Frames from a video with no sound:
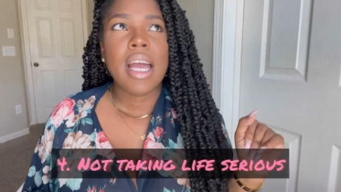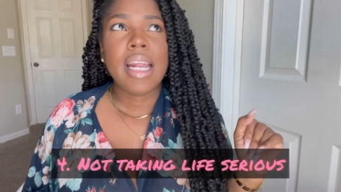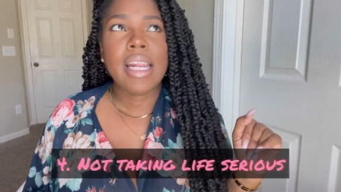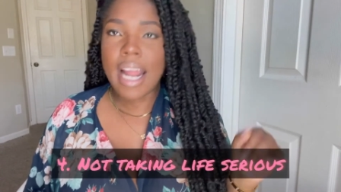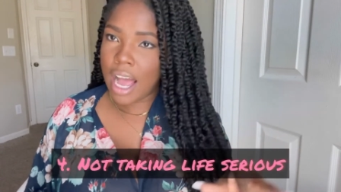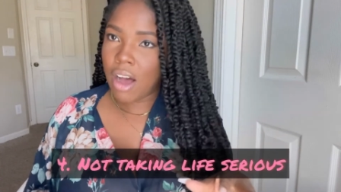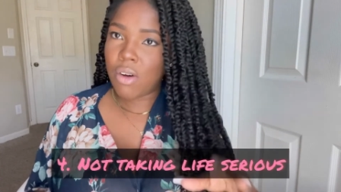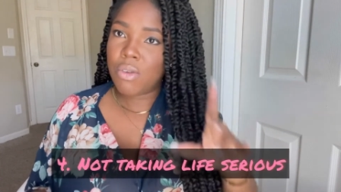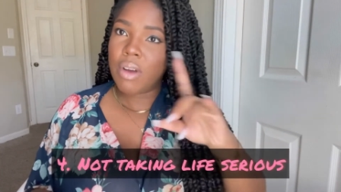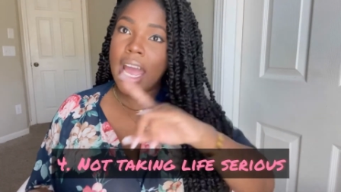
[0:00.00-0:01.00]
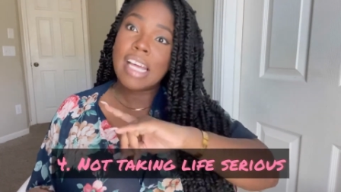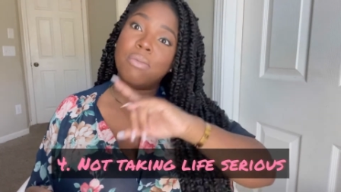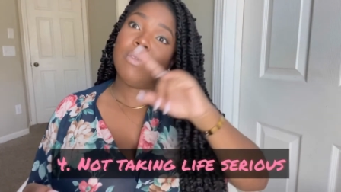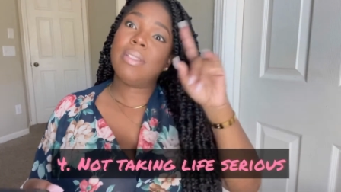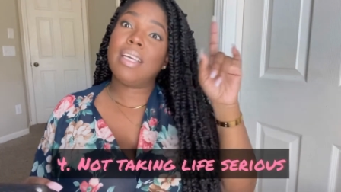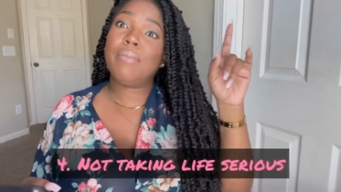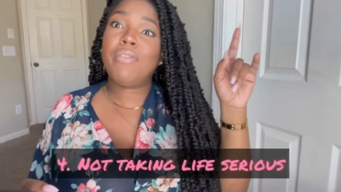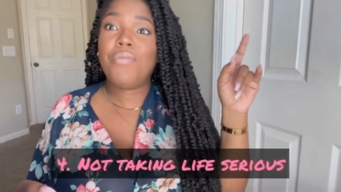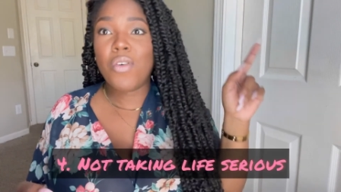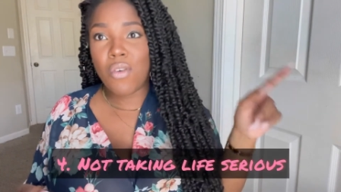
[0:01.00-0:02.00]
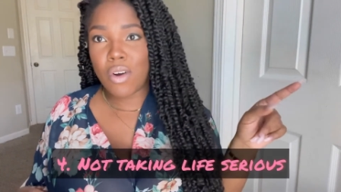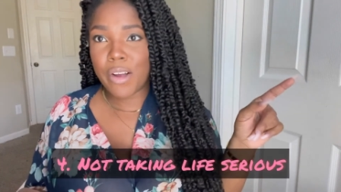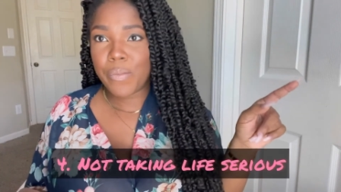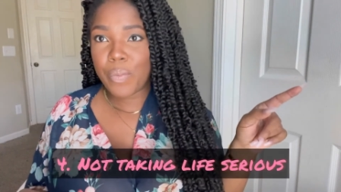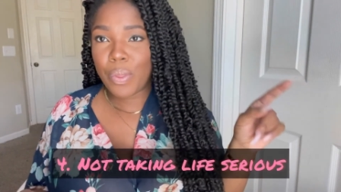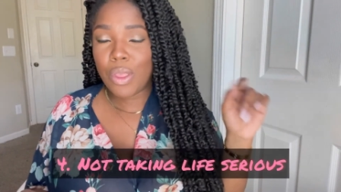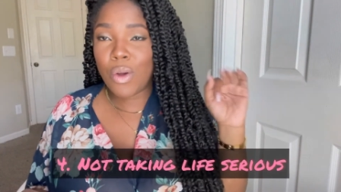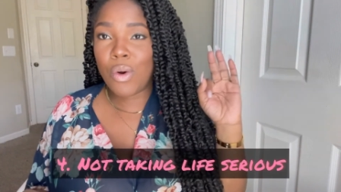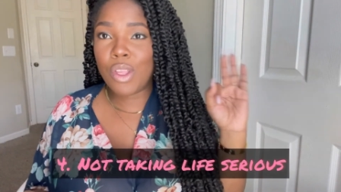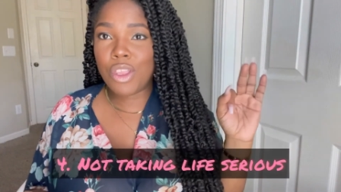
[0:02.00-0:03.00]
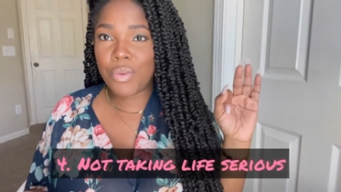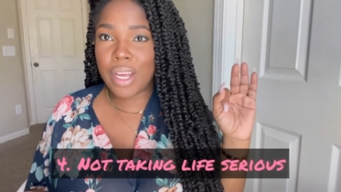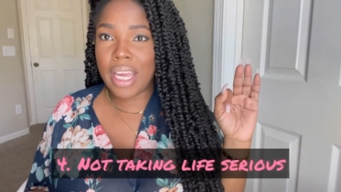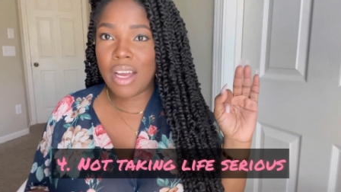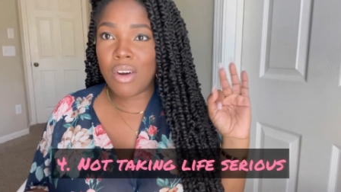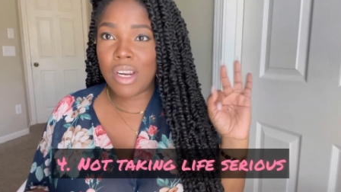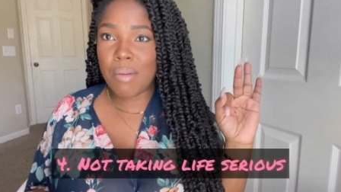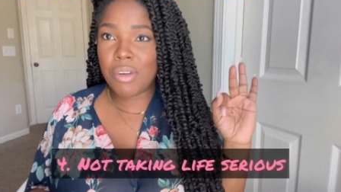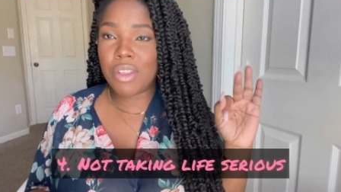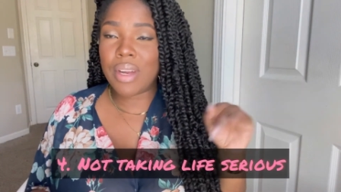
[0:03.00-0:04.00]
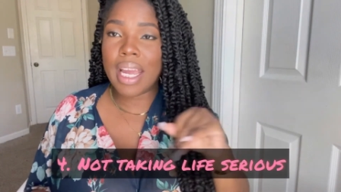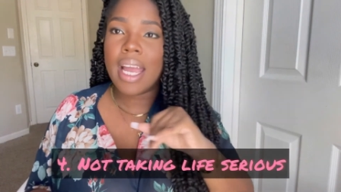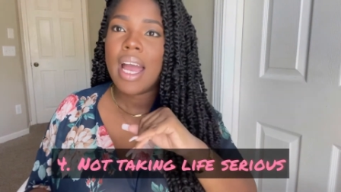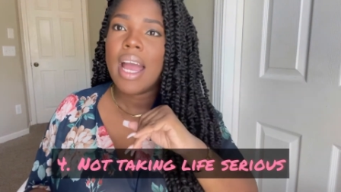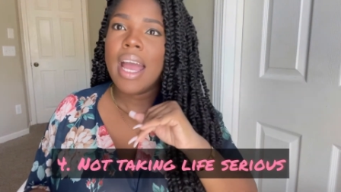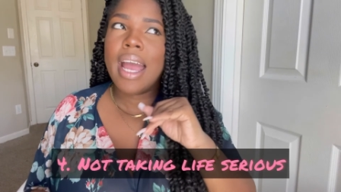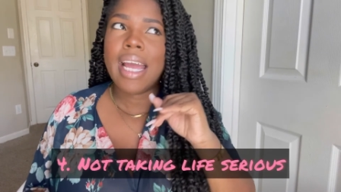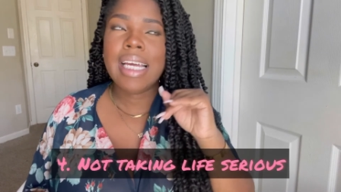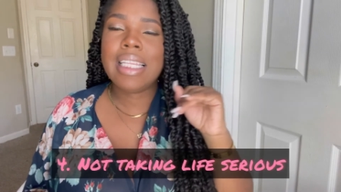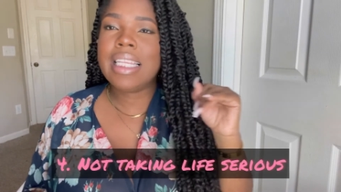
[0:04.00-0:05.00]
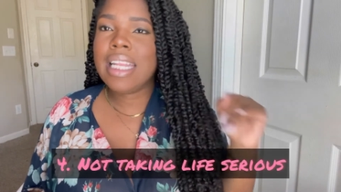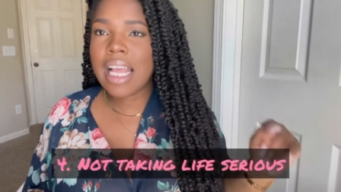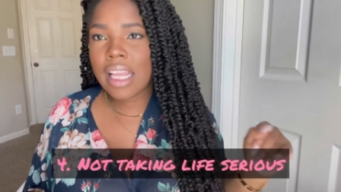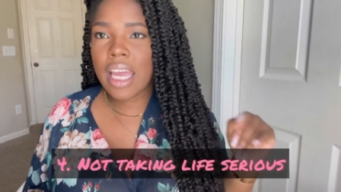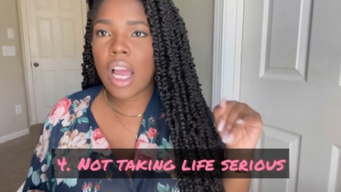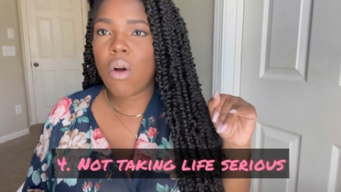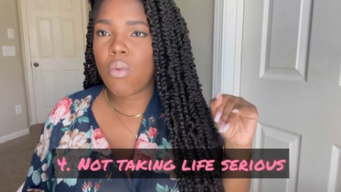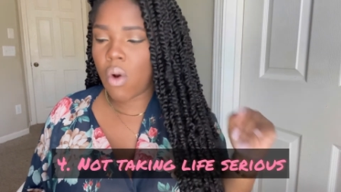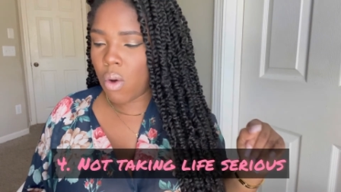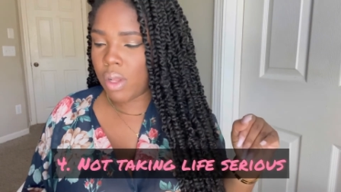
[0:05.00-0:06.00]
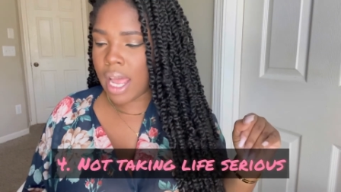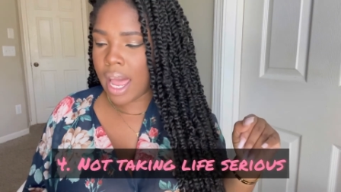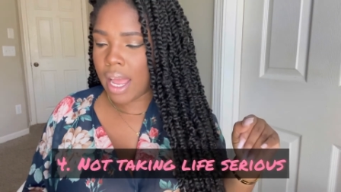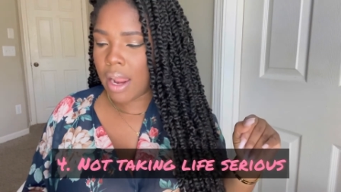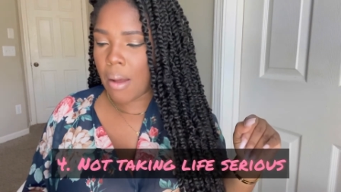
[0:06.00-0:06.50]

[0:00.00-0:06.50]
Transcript: Now, as we were saying before, on three, on number three, is nothing wrong with that.